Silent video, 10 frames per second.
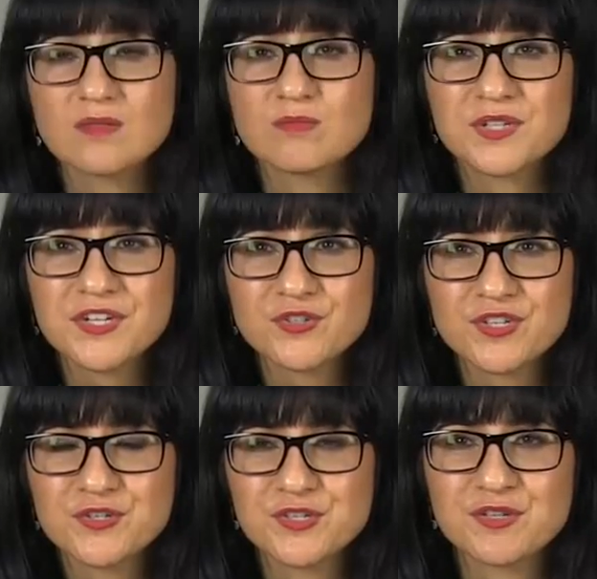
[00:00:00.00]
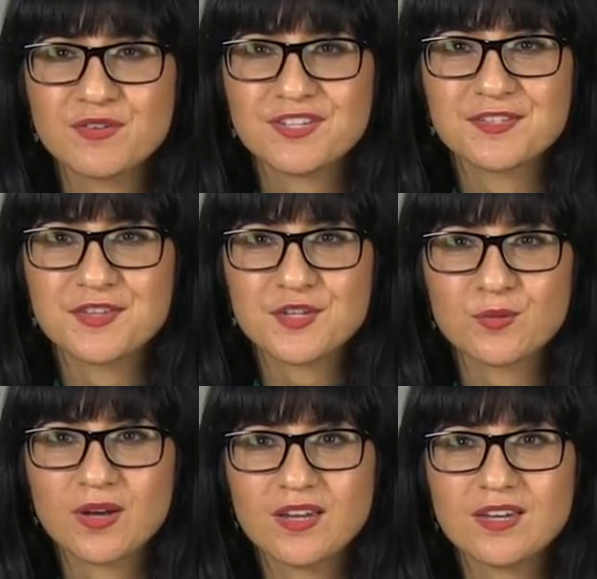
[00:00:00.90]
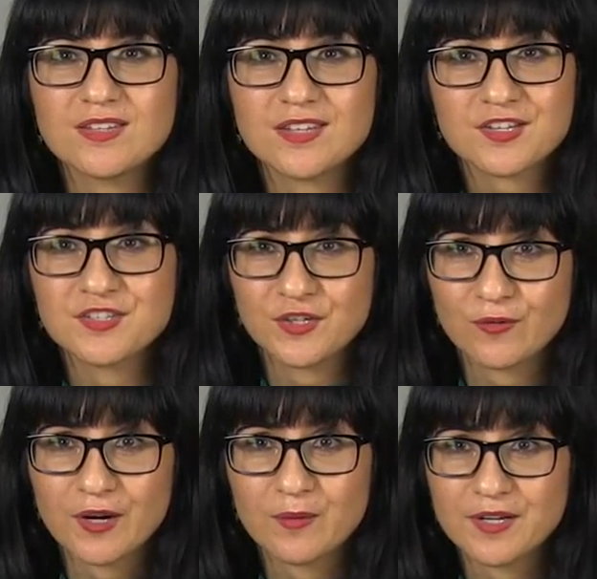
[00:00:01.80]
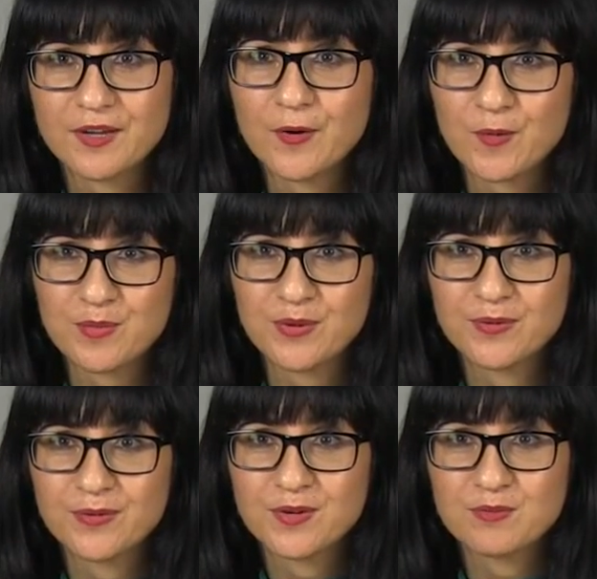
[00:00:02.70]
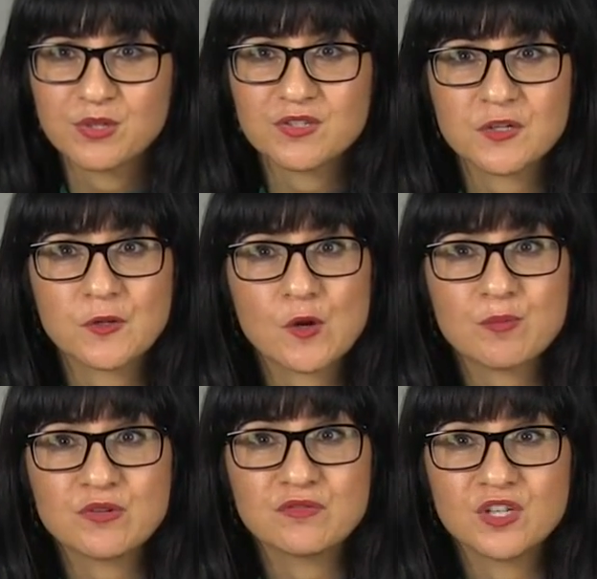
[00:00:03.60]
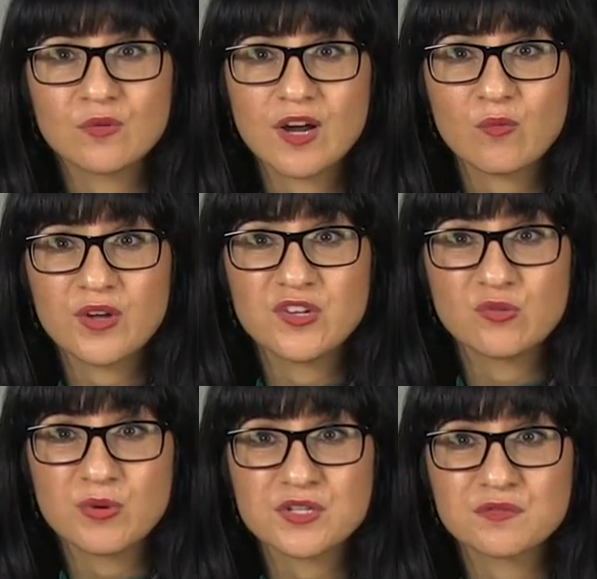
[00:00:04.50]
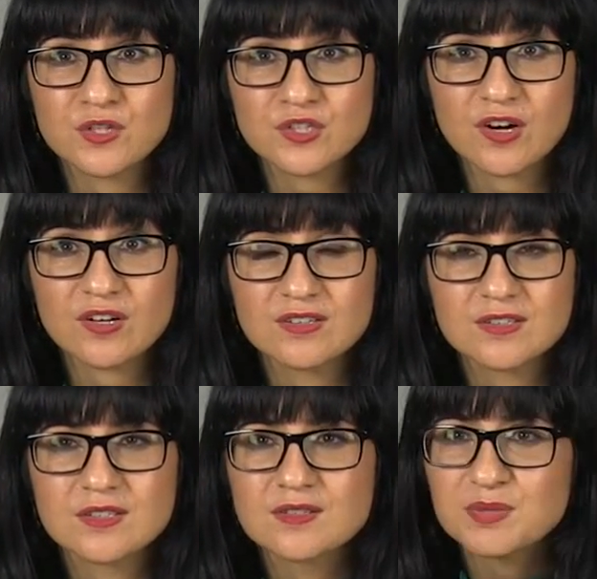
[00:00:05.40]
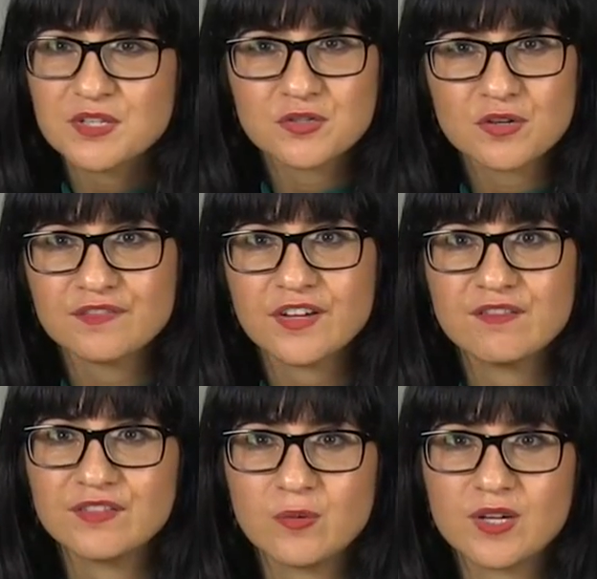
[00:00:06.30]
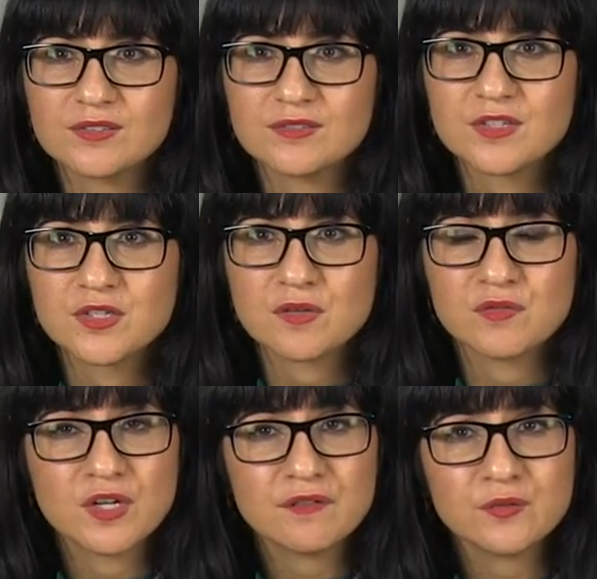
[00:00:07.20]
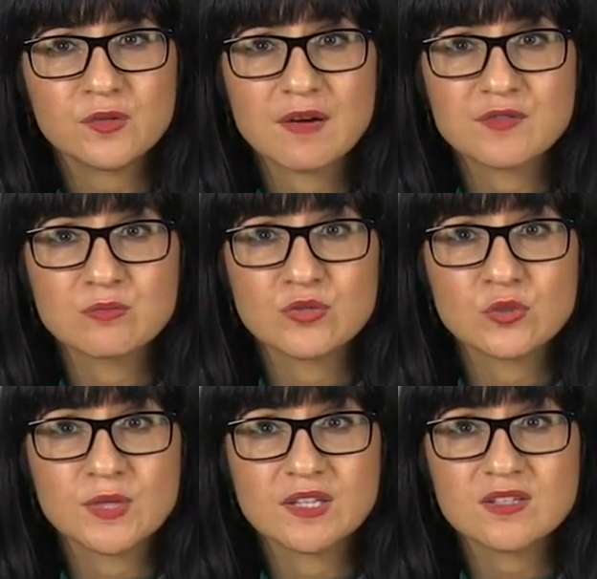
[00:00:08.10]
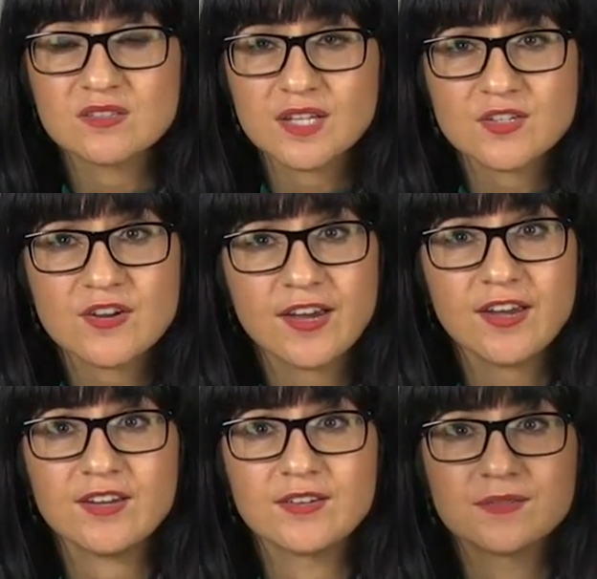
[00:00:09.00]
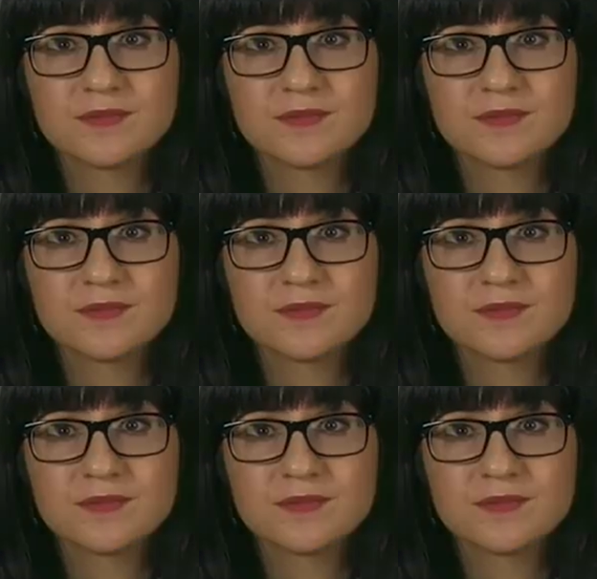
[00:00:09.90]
Monitoring your cervix in this way is actually a great way to help, because it'll help you figure out when you're most fertile. But it's not for everyone. So if you don't feel comfortable doing this, that's okay.